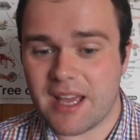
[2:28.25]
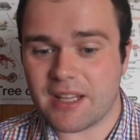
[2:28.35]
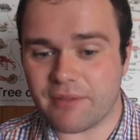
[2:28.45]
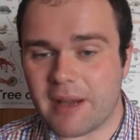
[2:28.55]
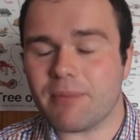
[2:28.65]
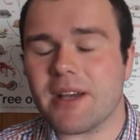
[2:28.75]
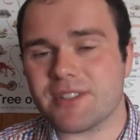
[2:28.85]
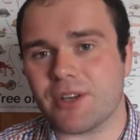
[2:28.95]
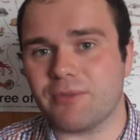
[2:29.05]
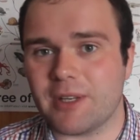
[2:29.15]
The vampires
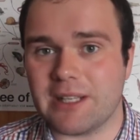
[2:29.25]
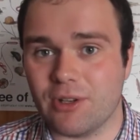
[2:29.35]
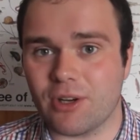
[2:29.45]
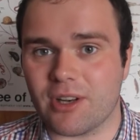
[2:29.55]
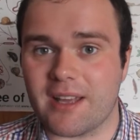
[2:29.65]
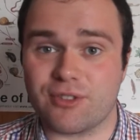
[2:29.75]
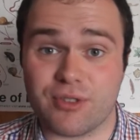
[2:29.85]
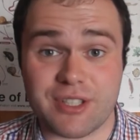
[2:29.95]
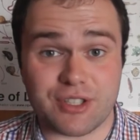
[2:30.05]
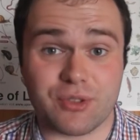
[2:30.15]
don't really look like
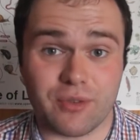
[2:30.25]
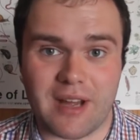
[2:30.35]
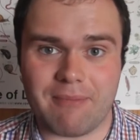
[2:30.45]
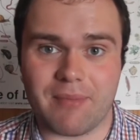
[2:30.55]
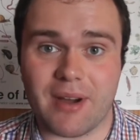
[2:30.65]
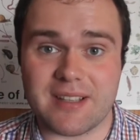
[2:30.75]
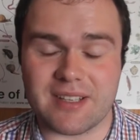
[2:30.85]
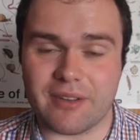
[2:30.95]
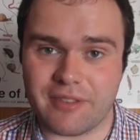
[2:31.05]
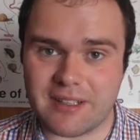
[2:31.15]
traditional vampires,
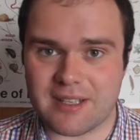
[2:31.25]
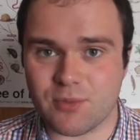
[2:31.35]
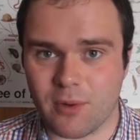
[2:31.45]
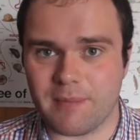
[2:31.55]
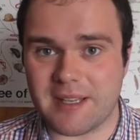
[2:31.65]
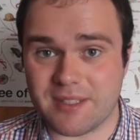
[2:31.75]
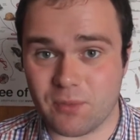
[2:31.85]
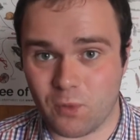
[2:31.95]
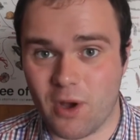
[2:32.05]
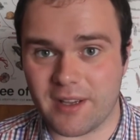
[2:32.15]
and I think that's what makes
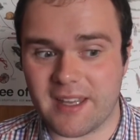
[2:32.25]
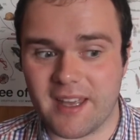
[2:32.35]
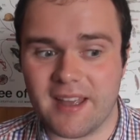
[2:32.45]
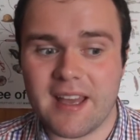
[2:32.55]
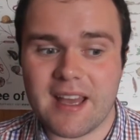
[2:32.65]
it work here.